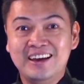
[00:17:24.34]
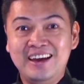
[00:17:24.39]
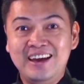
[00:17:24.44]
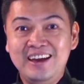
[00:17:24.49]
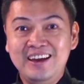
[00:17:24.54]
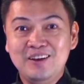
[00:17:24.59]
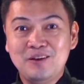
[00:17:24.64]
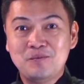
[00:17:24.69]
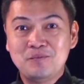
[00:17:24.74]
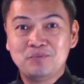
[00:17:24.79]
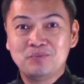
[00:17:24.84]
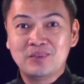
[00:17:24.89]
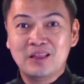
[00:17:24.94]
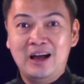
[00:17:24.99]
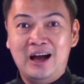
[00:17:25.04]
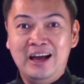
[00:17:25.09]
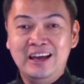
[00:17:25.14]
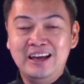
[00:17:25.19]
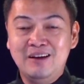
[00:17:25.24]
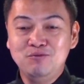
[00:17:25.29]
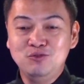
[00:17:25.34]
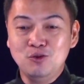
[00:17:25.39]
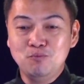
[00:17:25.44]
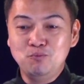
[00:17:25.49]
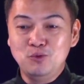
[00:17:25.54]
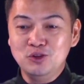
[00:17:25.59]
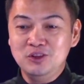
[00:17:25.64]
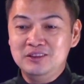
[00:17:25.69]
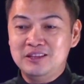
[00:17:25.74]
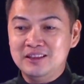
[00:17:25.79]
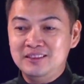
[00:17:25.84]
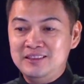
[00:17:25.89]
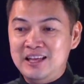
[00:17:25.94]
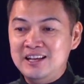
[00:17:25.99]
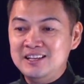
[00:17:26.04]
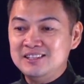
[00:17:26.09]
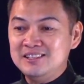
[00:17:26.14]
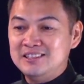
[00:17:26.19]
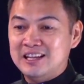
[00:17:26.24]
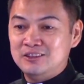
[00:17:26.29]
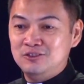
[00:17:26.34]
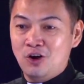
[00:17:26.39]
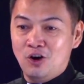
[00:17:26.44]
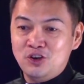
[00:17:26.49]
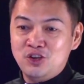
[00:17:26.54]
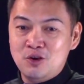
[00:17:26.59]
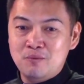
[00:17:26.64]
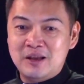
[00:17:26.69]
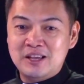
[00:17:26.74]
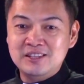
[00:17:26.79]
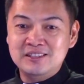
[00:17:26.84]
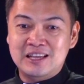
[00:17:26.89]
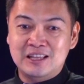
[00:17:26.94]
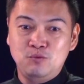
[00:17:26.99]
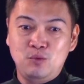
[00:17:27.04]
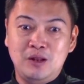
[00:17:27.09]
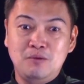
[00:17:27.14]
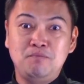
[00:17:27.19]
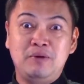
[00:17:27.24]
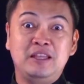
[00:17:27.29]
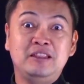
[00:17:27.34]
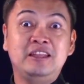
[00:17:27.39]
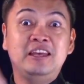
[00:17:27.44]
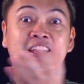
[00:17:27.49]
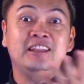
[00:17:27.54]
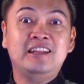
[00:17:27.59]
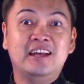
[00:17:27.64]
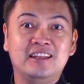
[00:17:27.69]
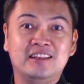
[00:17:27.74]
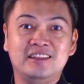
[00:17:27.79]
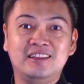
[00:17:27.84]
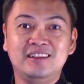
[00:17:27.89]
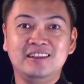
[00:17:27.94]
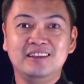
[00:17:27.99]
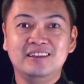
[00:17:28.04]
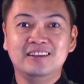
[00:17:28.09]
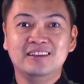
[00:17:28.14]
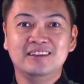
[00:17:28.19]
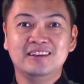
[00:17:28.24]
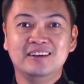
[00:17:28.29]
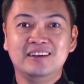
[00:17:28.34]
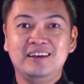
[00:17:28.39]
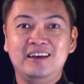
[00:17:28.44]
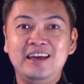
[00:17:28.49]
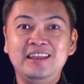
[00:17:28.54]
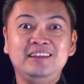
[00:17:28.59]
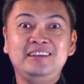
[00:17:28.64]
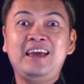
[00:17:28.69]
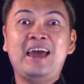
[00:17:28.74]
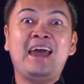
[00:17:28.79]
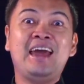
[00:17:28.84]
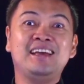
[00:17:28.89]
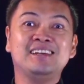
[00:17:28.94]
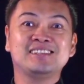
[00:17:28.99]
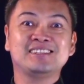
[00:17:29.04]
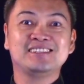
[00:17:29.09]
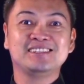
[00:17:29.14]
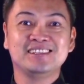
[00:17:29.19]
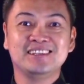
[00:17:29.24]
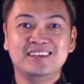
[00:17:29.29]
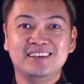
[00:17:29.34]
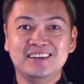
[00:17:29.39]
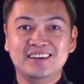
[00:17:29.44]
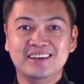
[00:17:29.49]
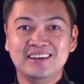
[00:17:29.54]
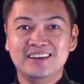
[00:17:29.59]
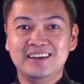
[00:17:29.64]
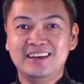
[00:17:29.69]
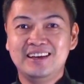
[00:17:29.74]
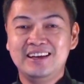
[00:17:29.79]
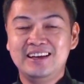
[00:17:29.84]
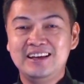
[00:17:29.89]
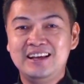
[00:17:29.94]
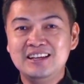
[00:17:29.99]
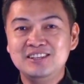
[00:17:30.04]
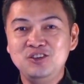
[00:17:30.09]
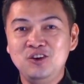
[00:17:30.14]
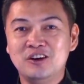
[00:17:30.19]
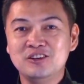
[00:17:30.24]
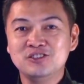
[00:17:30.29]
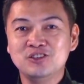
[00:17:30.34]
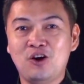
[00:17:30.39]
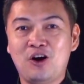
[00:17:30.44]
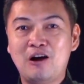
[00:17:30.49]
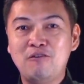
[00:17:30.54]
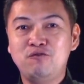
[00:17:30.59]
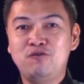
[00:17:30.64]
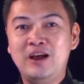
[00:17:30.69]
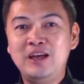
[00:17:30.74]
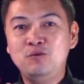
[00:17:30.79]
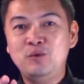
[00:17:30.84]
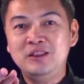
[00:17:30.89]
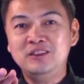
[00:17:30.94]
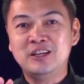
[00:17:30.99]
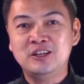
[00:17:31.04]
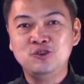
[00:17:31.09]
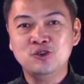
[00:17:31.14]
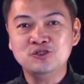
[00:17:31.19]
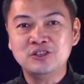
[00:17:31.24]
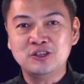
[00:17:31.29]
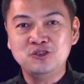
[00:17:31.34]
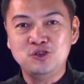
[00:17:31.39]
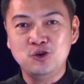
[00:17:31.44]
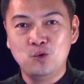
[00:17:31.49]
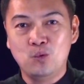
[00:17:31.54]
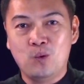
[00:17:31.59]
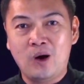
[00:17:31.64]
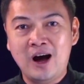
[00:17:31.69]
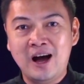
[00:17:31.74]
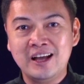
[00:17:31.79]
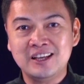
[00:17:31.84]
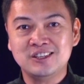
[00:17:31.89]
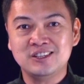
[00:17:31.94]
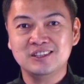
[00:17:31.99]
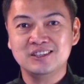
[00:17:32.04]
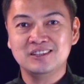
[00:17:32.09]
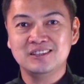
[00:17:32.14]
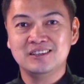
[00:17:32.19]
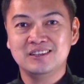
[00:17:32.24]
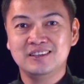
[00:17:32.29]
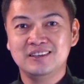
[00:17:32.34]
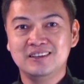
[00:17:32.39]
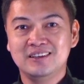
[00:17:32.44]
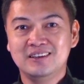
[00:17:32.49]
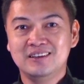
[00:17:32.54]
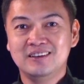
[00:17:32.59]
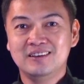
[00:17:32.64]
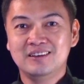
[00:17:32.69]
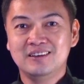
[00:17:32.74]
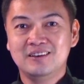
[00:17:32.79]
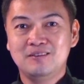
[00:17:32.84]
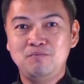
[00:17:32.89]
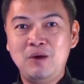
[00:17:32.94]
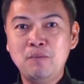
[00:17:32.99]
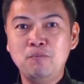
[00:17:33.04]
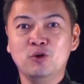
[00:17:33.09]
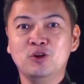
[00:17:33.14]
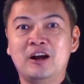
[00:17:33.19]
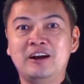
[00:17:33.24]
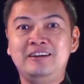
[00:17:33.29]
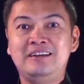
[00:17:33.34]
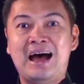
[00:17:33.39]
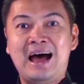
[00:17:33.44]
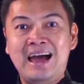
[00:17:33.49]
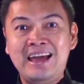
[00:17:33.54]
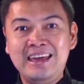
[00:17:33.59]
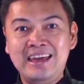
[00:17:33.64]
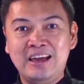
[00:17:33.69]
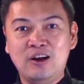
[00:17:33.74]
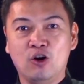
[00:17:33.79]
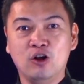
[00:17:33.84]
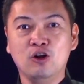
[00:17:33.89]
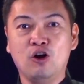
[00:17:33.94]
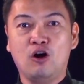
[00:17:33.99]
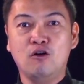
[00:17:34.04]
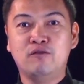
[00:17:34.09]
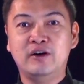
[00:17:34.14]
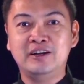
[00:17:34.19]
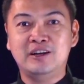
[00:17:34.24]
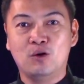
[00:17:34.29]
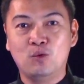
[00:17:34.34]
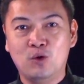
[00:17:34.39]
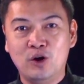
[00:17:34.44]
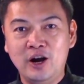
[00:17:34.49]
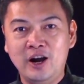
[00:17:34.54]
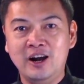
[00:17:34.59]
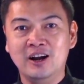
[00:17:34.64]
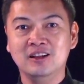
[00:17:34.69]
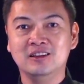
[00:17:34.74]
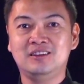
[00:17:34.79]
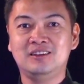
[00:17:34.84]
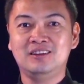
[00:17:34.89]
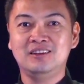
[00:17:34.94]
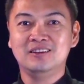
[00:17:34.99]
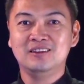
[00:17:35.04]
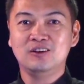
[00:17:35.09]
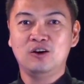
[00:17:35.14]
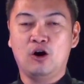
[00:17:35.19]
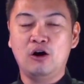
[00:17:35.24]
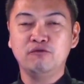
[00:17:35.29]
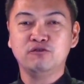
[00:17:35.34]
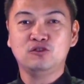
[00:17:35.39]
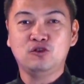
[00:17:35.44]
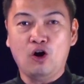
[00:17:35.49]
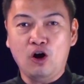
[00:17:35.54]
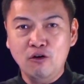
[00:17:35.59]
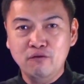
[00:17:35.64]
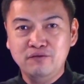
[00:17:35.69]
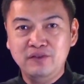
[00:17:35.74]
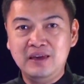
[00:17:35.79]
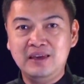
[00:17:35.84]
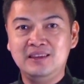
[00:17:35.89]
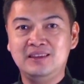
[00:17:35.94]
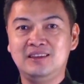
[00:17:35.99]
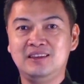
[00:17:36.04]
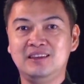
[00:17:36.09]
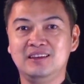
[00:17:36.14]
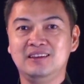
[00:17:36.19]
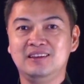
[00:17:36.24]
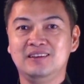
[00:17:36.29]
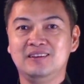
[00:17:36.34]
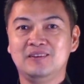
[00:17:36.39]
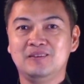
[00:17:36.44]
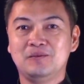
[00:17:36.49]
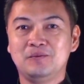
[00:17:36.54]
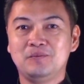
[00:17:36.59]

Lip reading: Okay? I have to put the things, the documents that will be needed in case. Because you are so afraid with the news that you watch. People are dying all over the world of COVID.